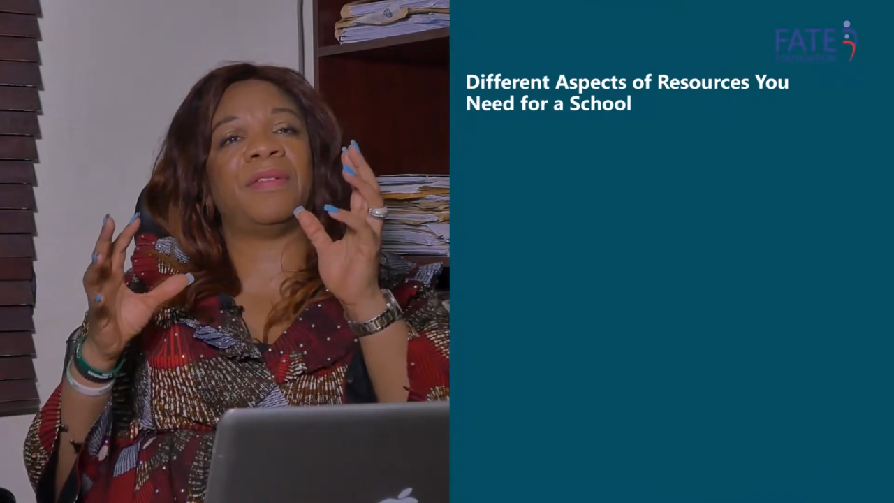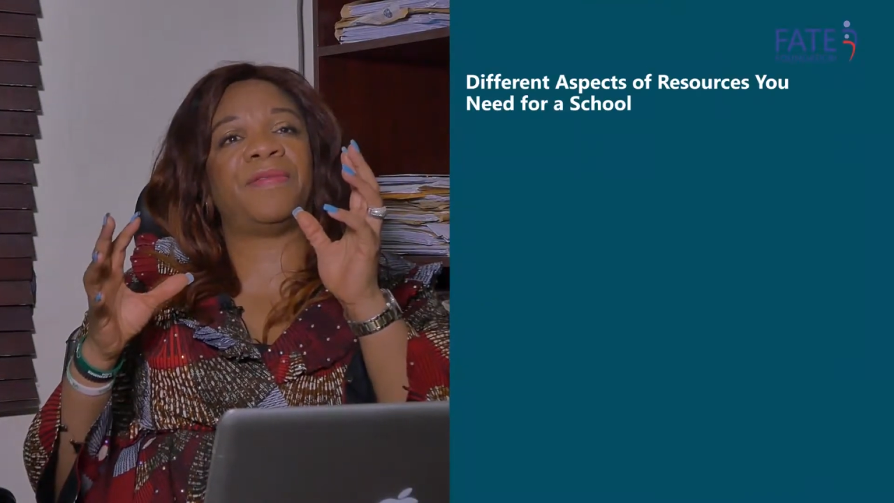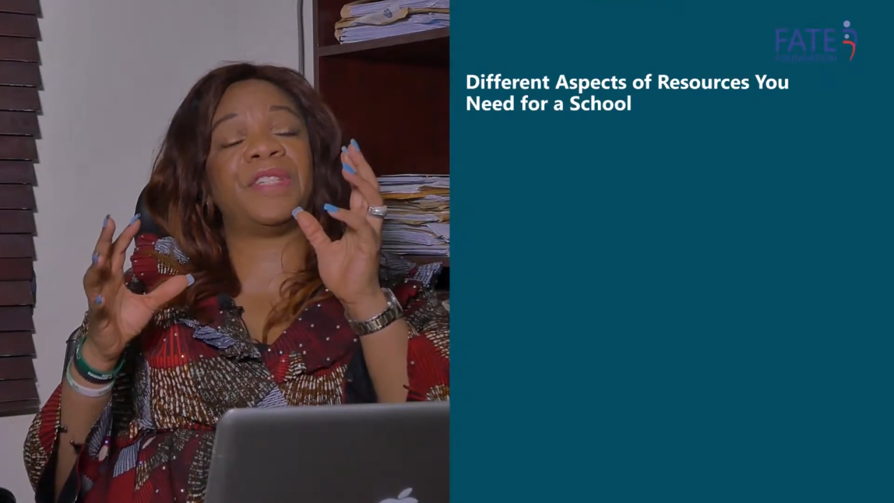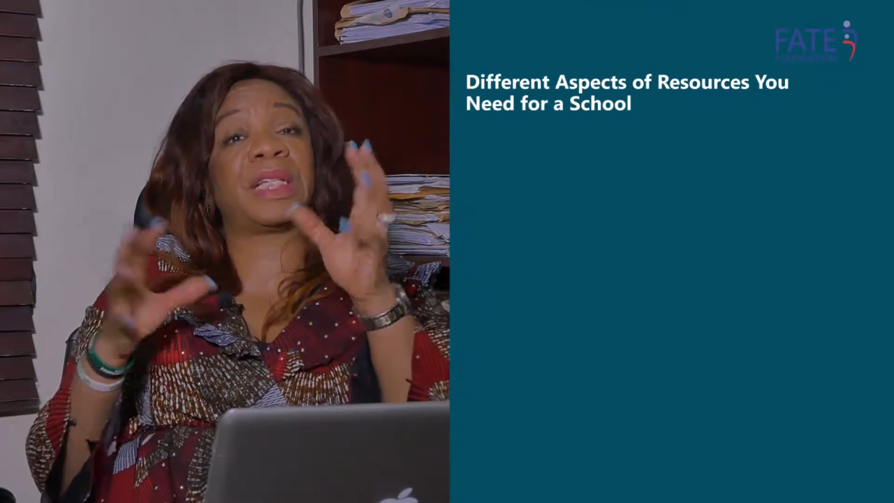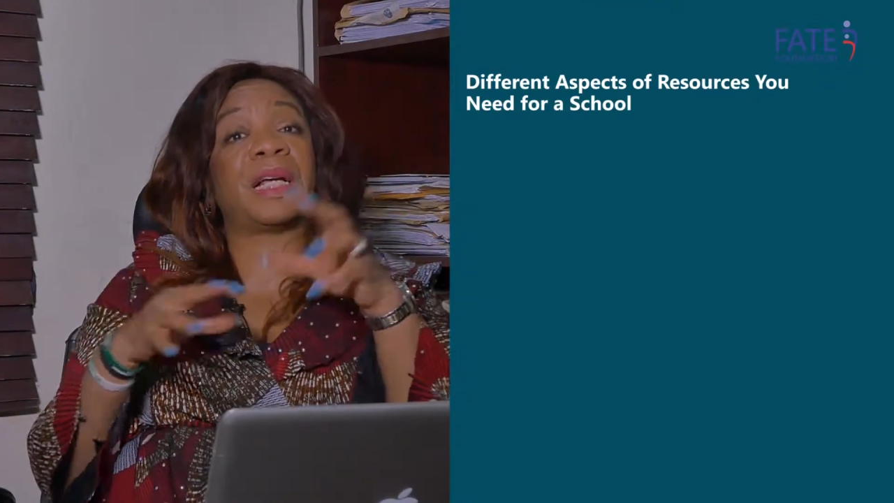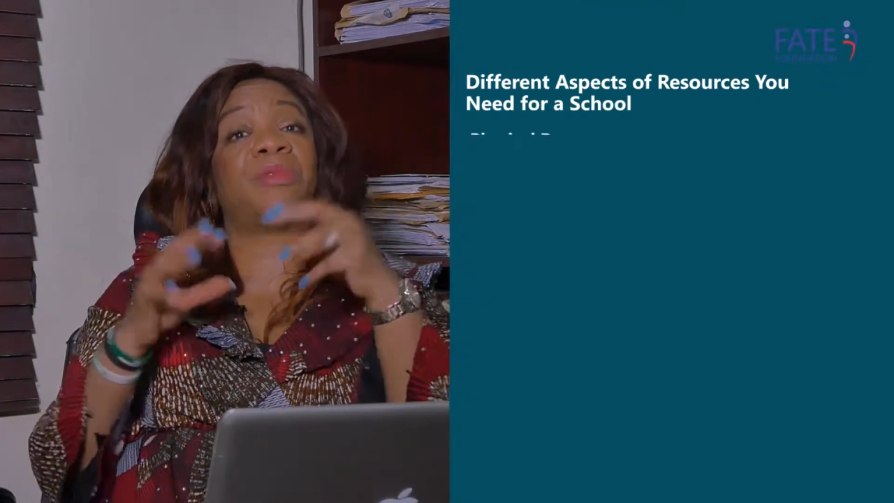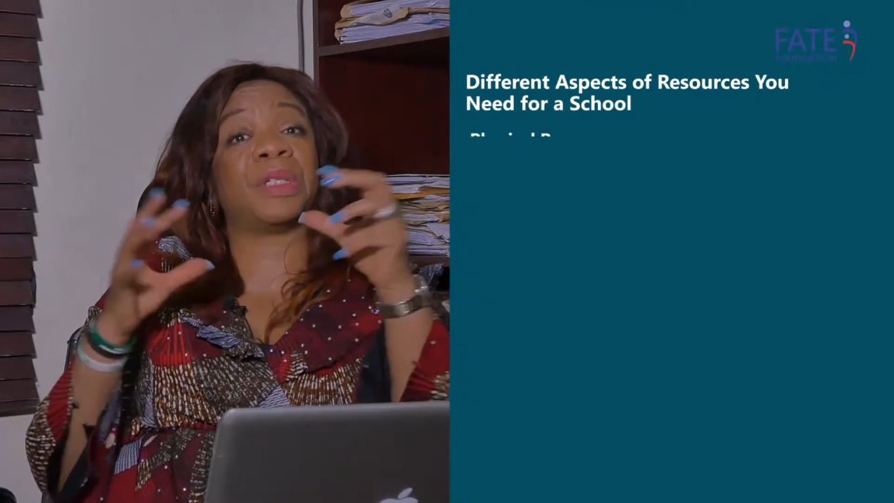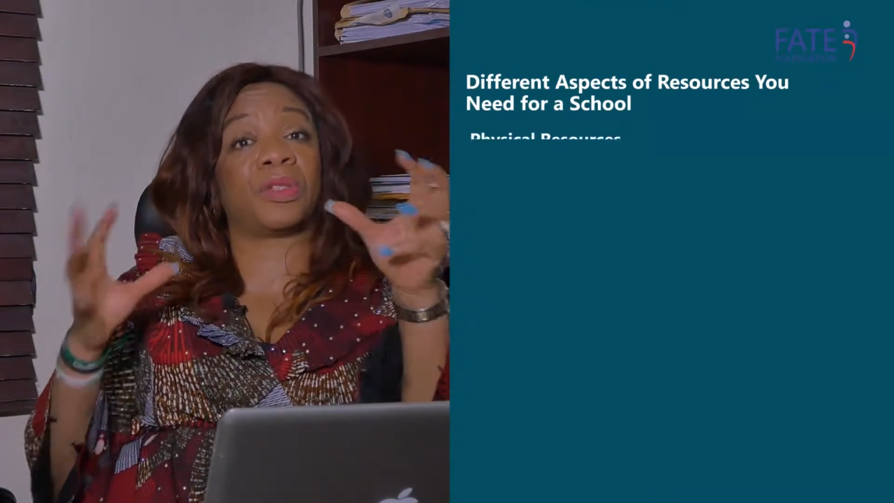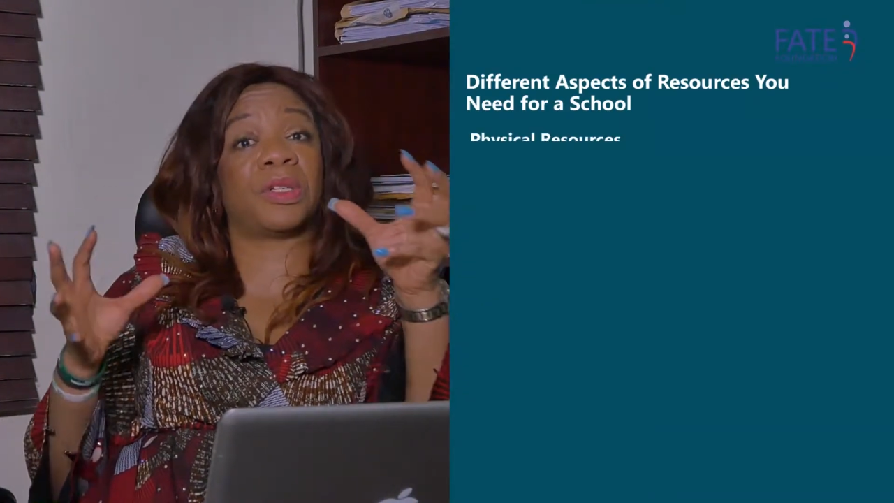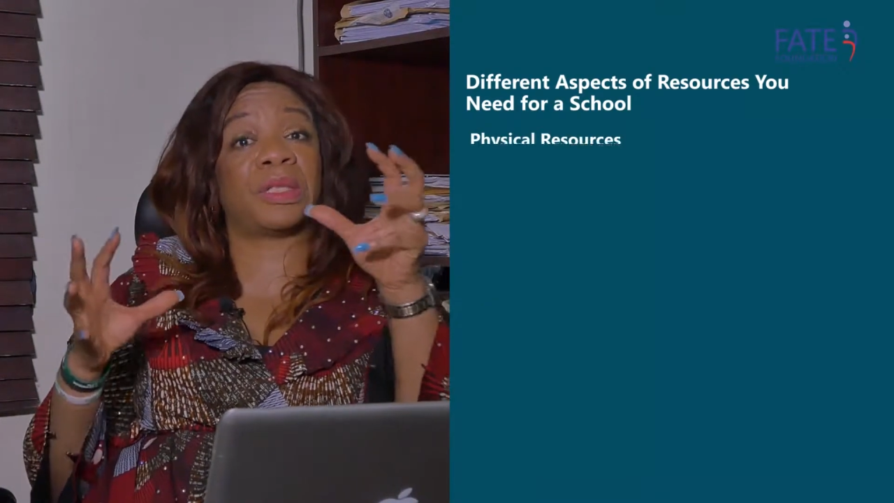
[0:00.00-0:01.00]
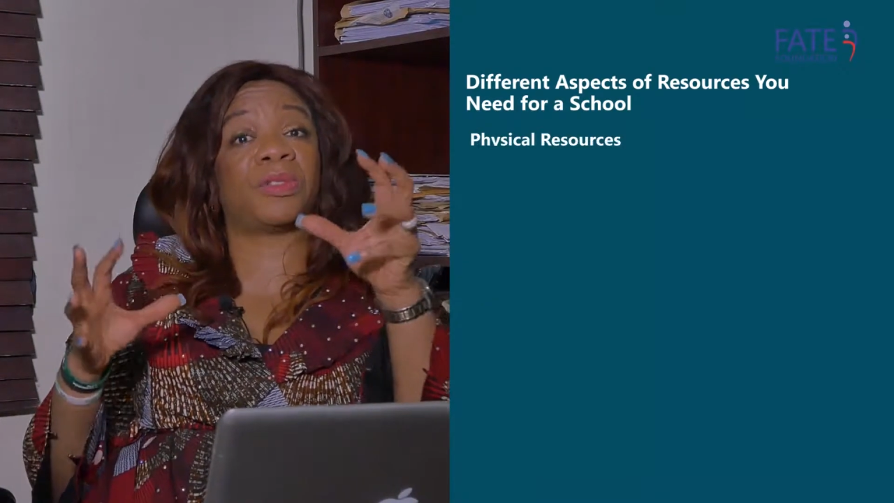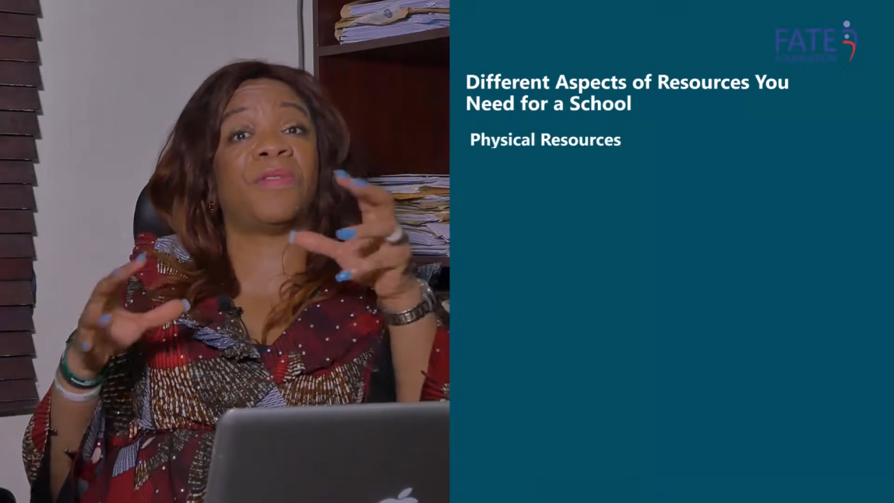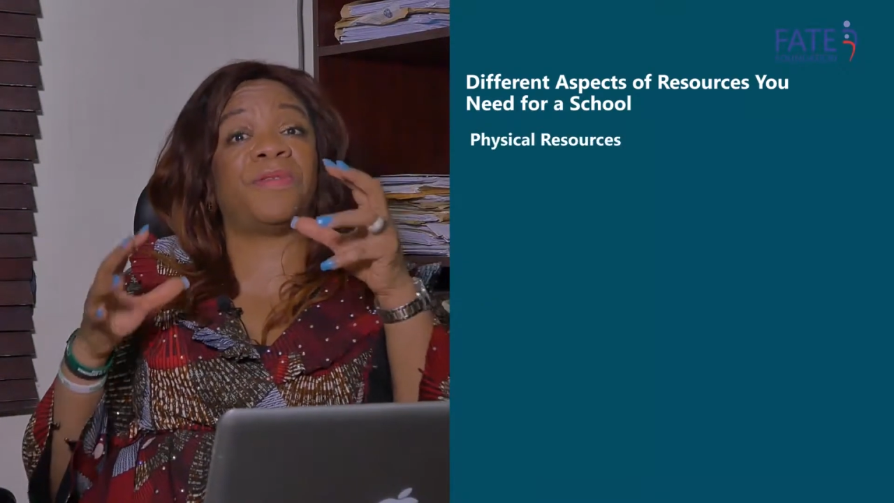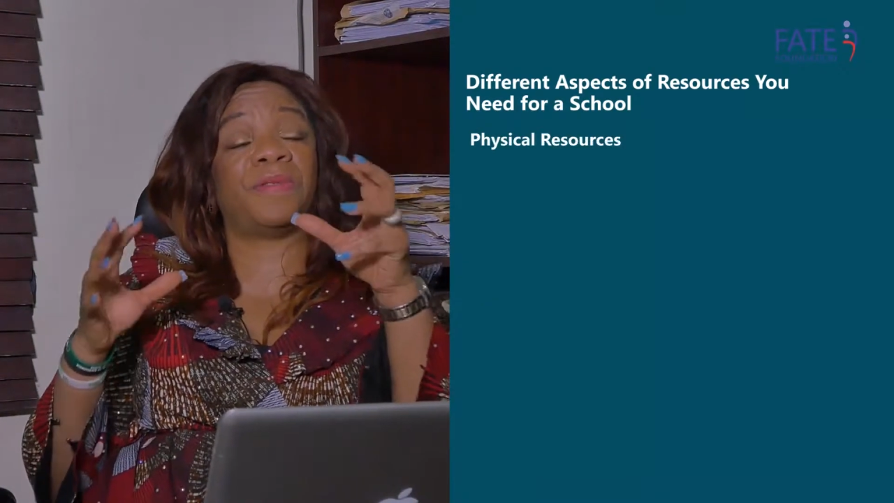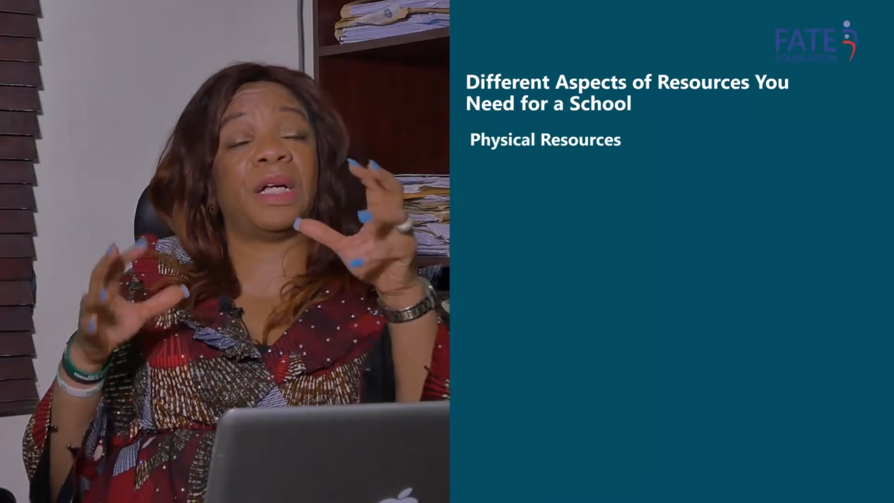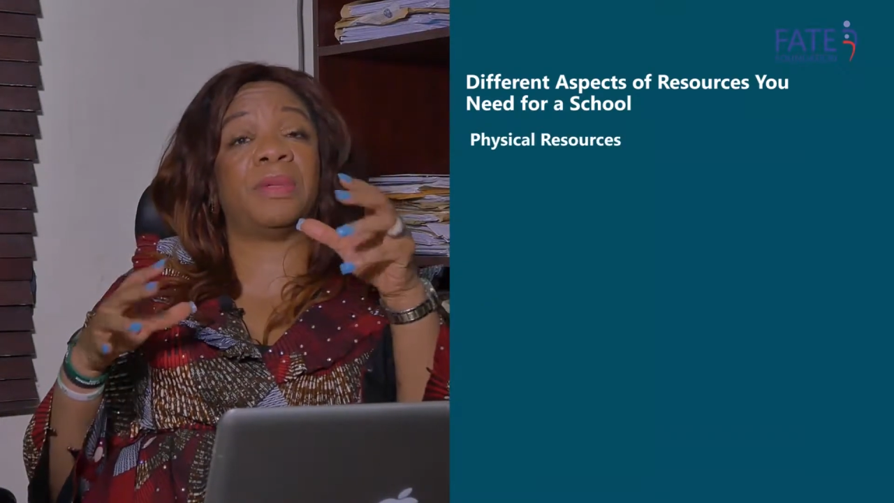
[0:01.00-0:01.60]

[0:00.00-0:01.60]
physical resources of